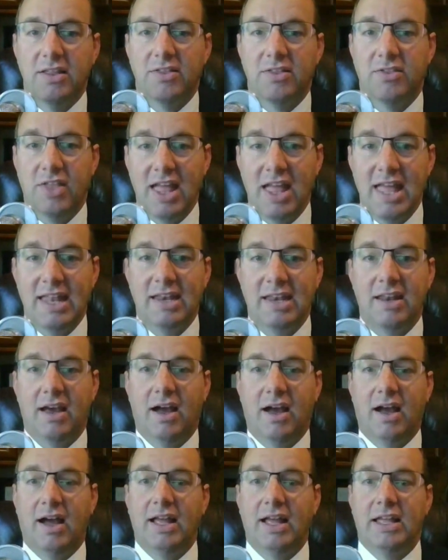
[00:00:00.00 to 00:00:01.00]
then
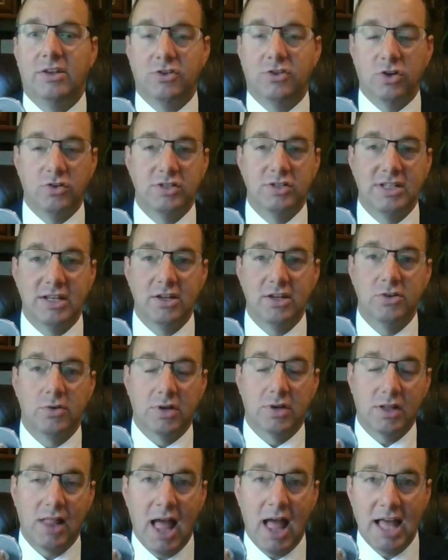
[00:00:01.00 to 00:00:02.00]
it turns it into
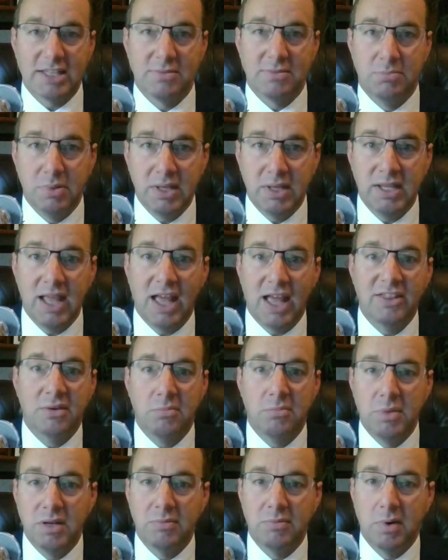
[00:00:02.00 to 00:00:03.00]
a Class B, and the
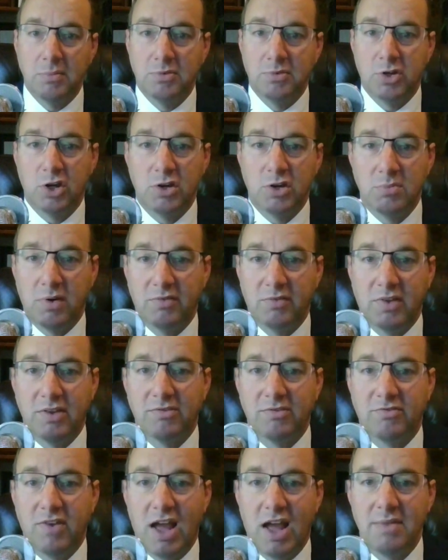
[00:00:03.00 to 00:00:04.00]
minimum term of
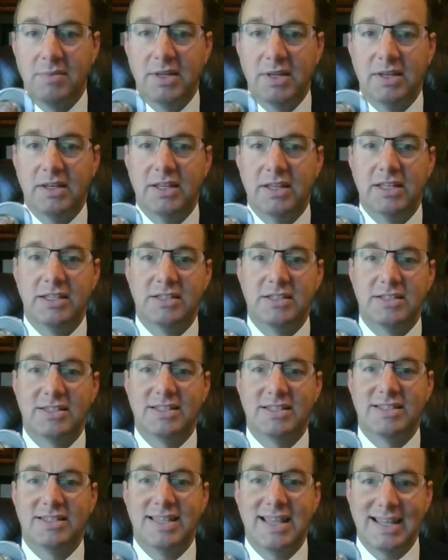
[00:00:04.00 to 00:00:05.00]
confinement is
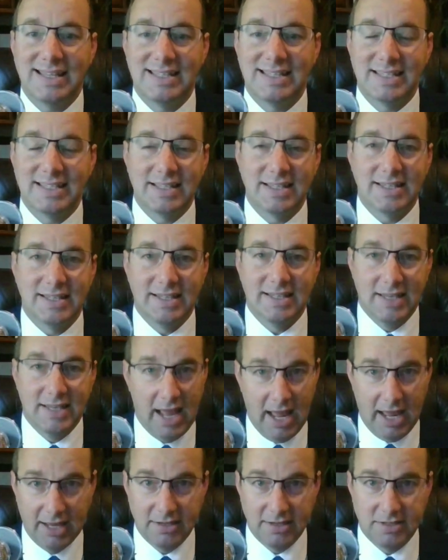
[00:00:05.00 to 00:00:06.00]
6
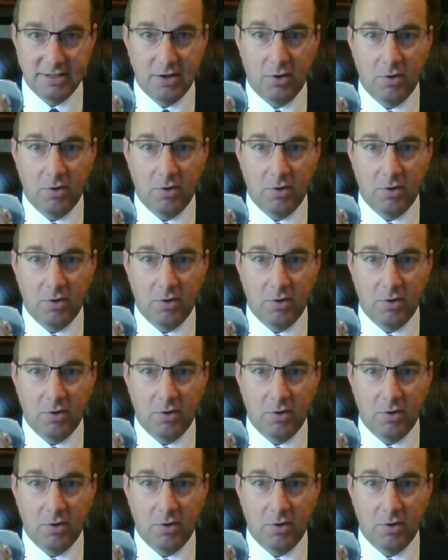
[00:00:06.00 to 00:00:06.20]
days.